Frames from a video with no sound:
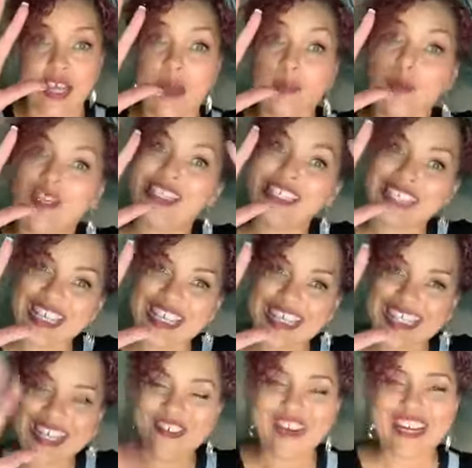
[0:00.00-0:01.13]
six. I'm doing
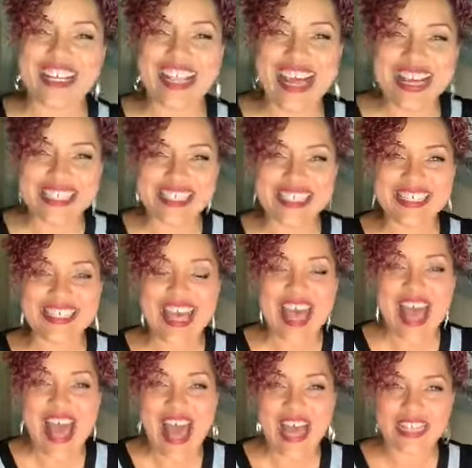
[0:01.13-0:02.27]
six different classes
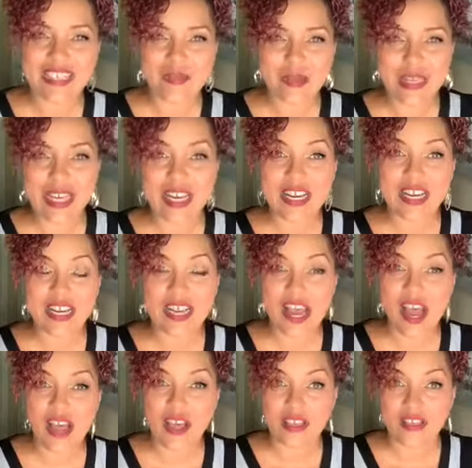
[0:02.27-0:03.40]
at the beginning.